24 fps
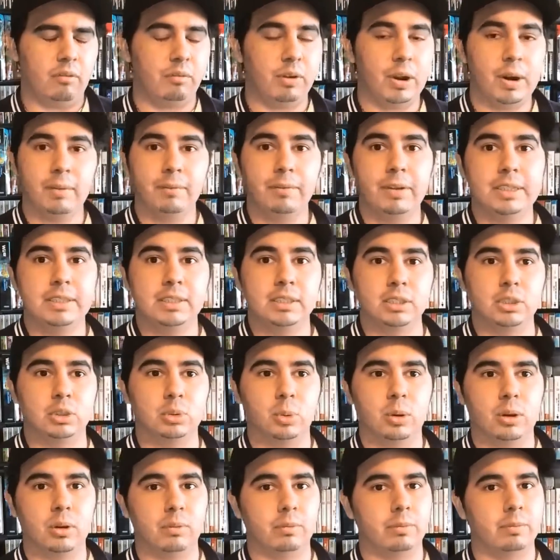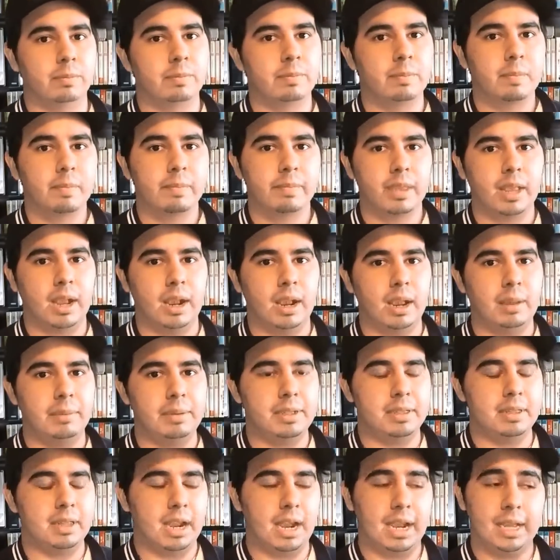Final Fantasy 12, I
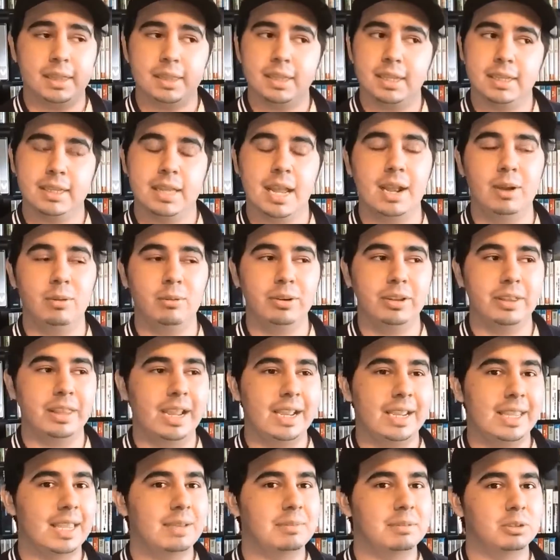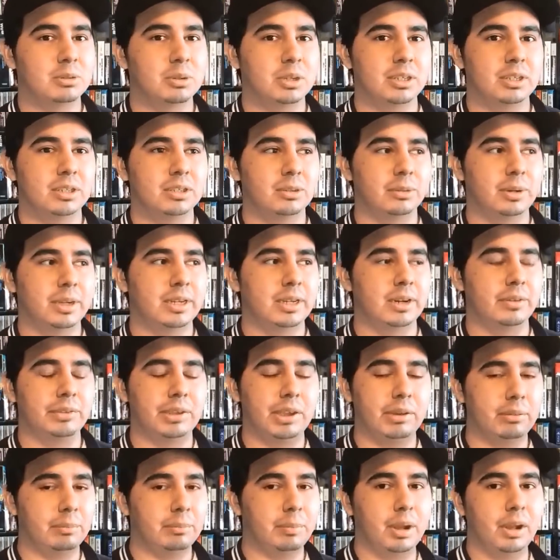mean, I think that game is really underrated. If you
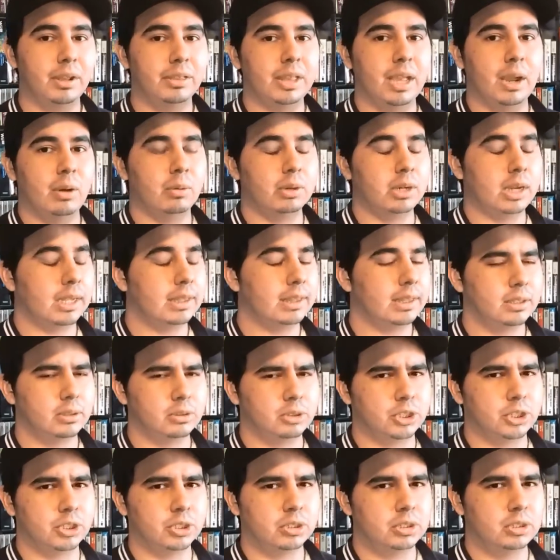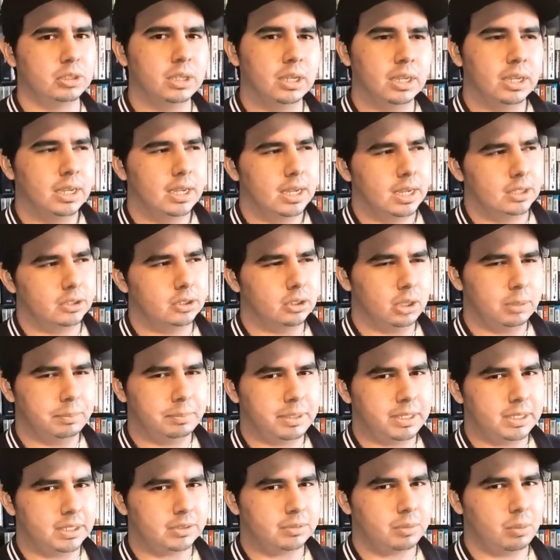haven't bought that one, I think you should. It's on the
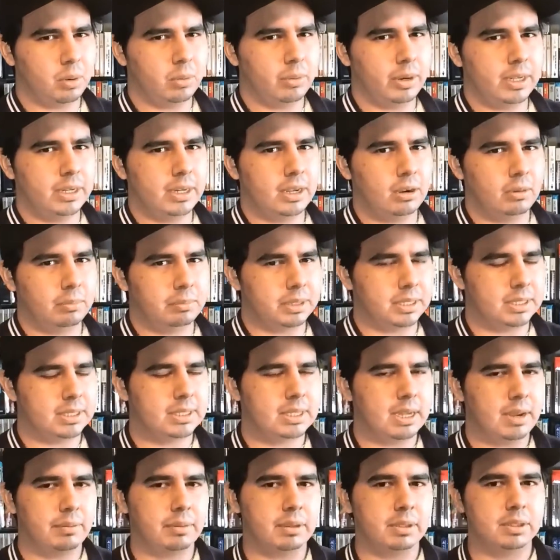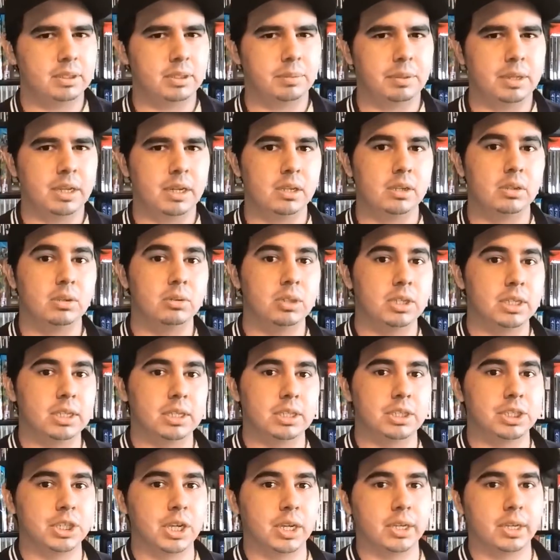PS4 right now, but it's definitely something that you need
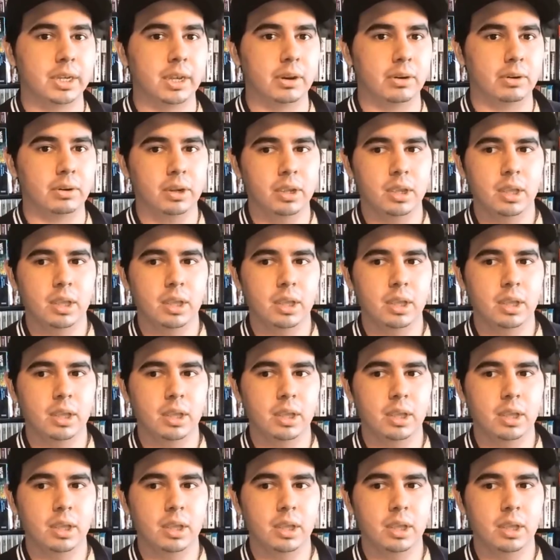to check out.